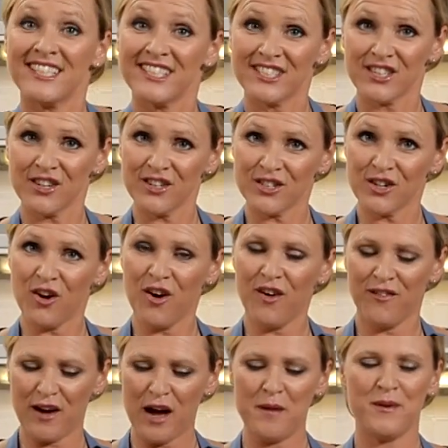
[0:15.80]
To start
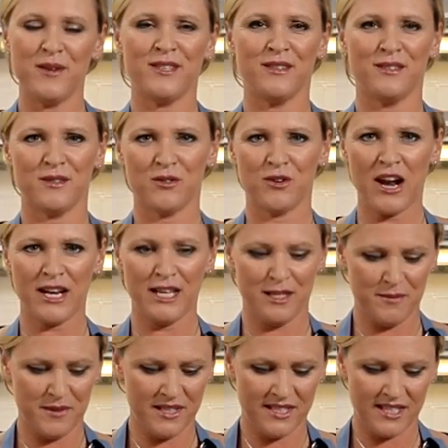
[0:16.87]
off, I'm using some Granny
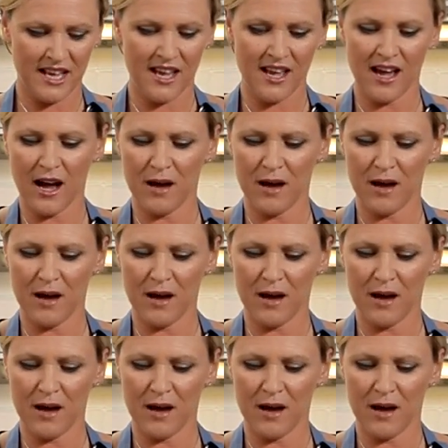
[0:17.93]
Smiths here.